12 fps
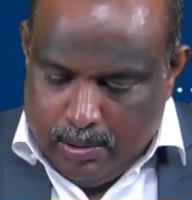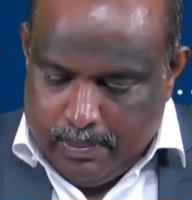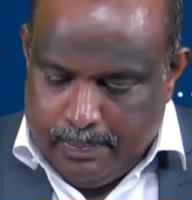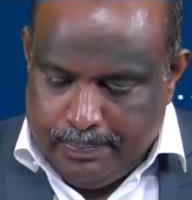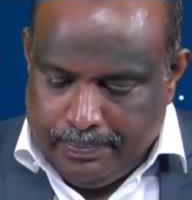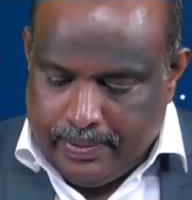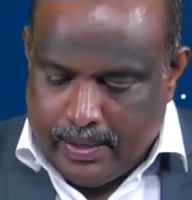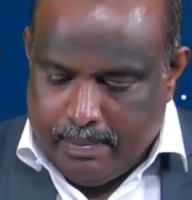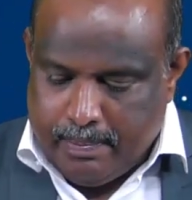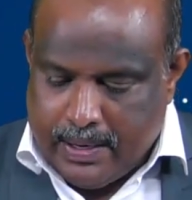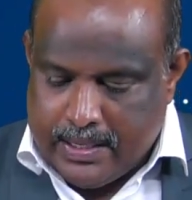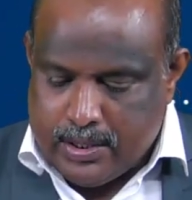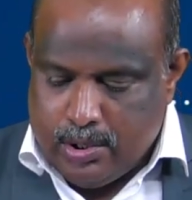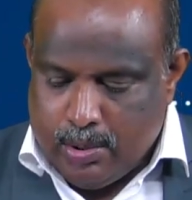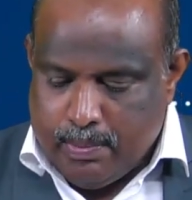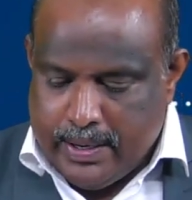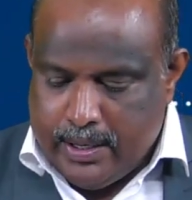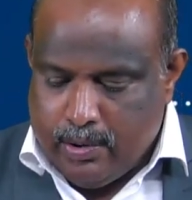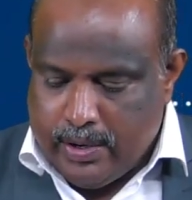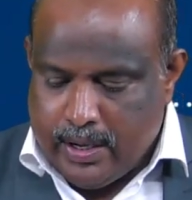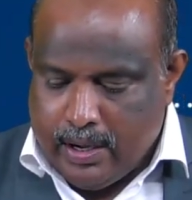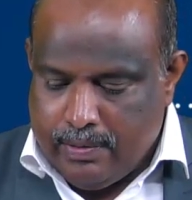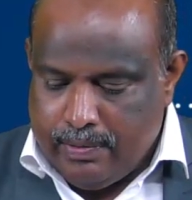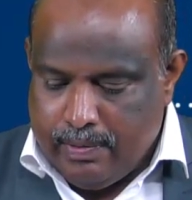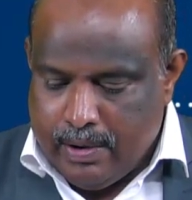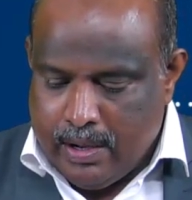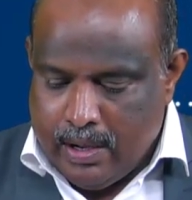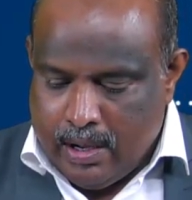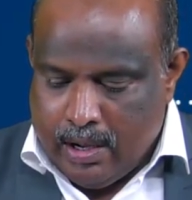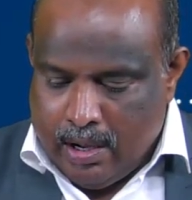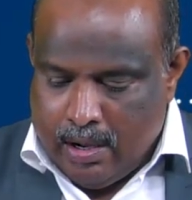w plus dou by dou y of